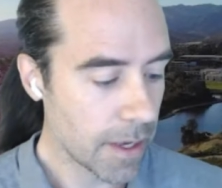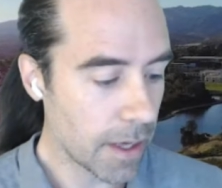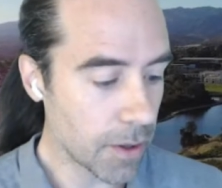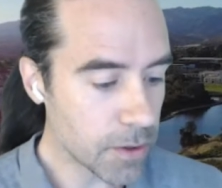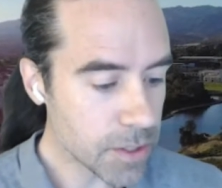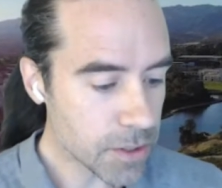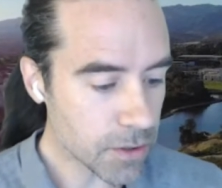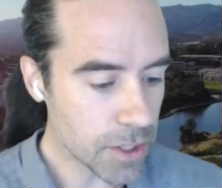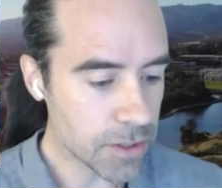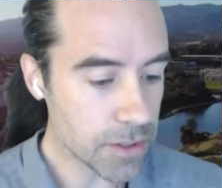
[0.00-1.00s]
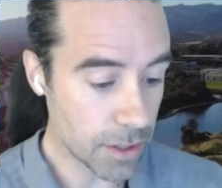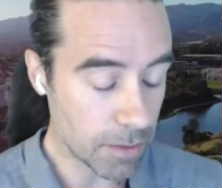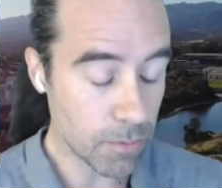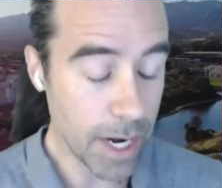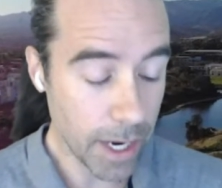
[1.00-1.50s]
those surgeons, they're
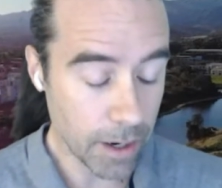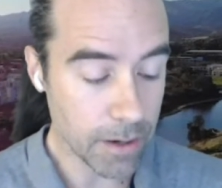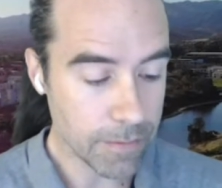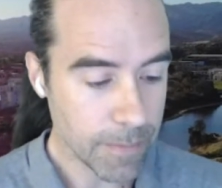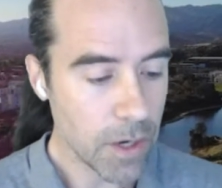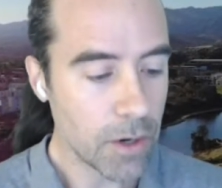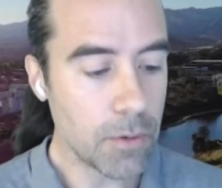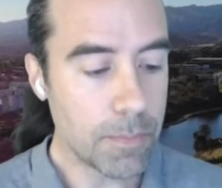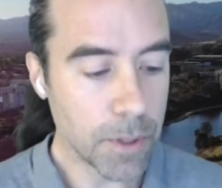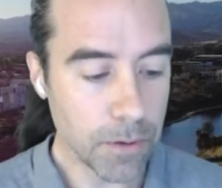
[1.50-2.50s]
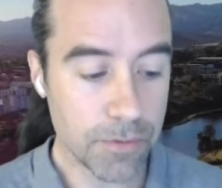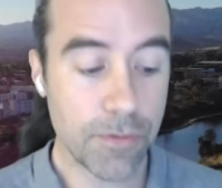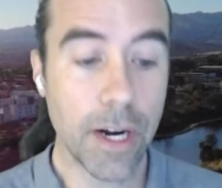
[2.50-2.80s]
rare, who build